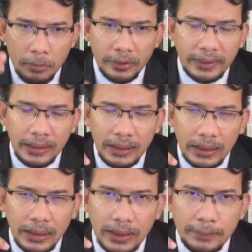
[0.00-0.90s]
body,
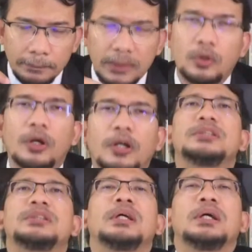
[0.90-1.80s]

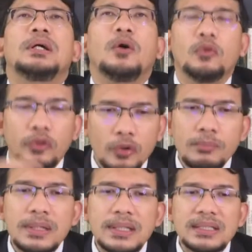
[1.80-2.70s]
because all
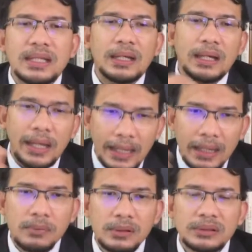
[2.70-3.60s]
humans are
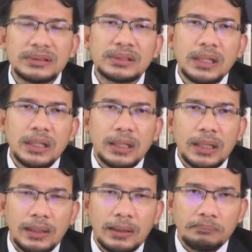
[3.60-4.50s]
animals
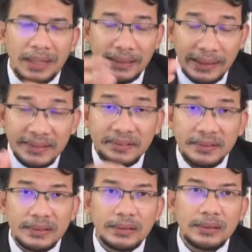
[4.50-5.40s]
by nature.